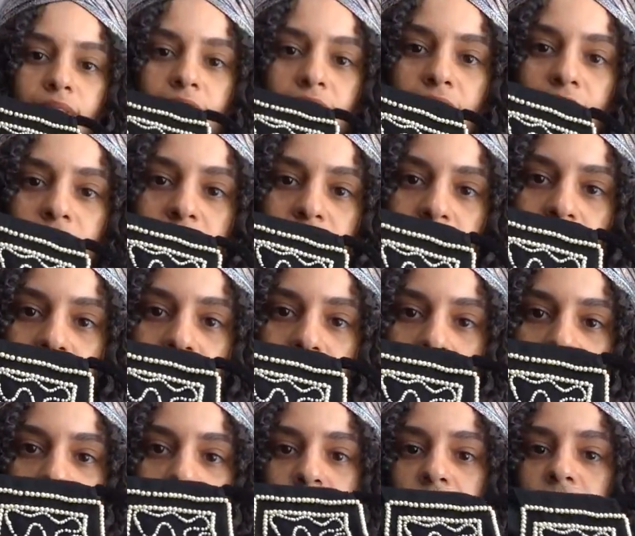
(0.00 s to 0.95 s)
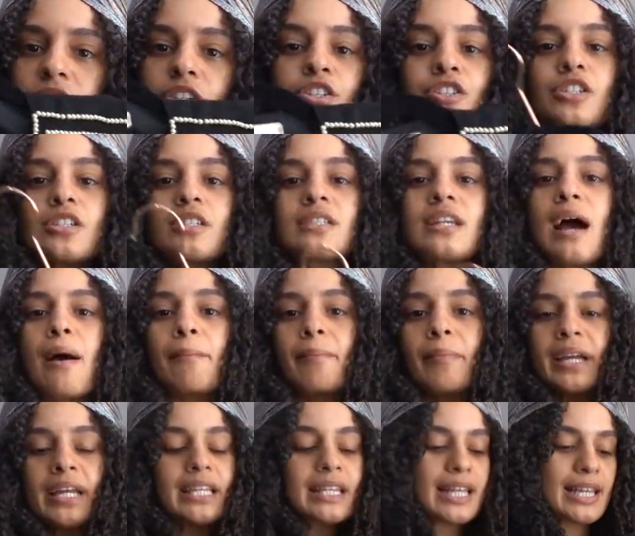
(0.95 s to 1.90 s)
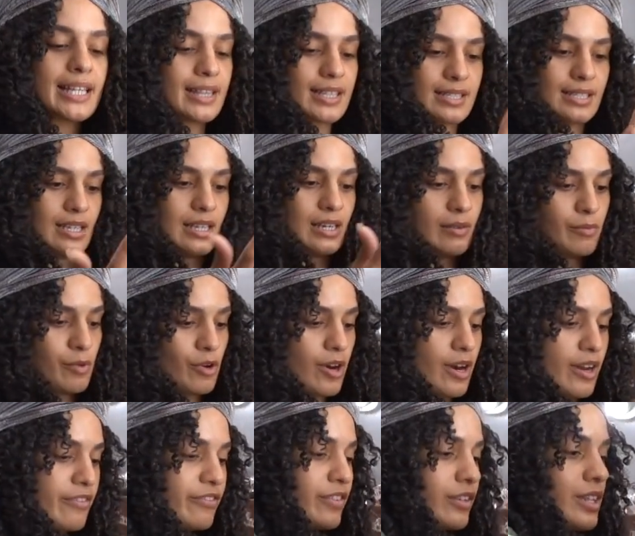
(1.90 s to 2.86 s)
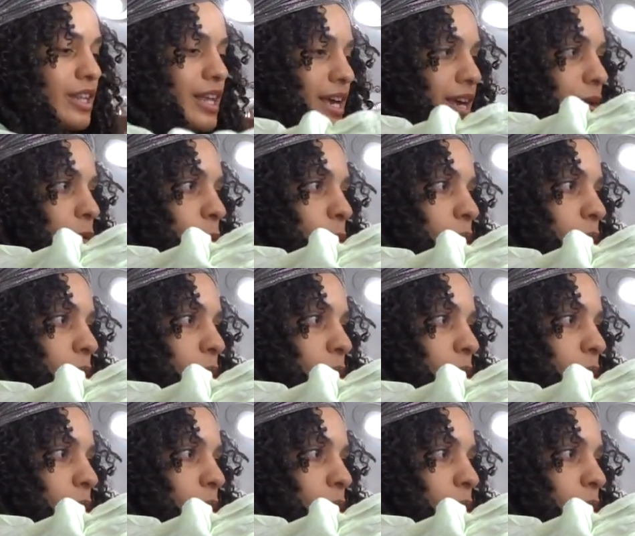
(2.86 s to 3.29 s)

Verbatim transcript: The detail. Things are just not made like this anymore. I feel like,